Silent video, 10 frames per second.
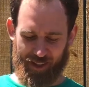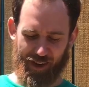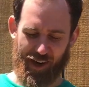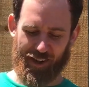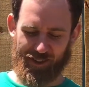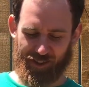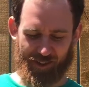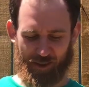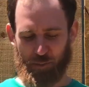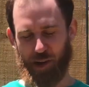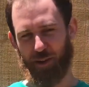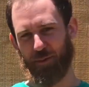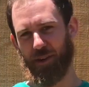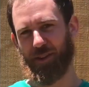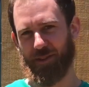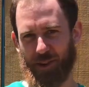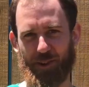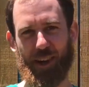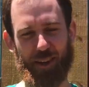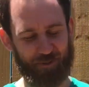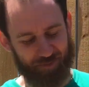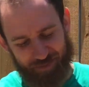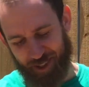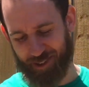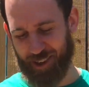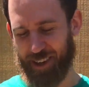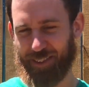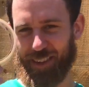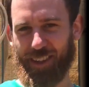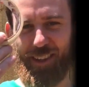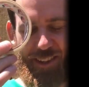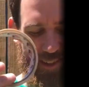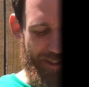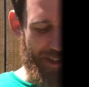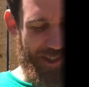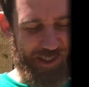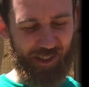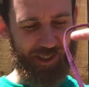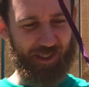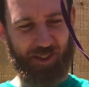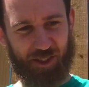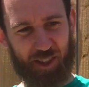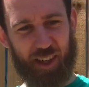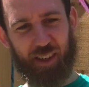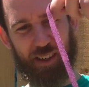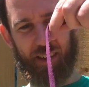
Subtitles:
All right, so here's the polymer. Okay, all right. Here's our hook, here's our string.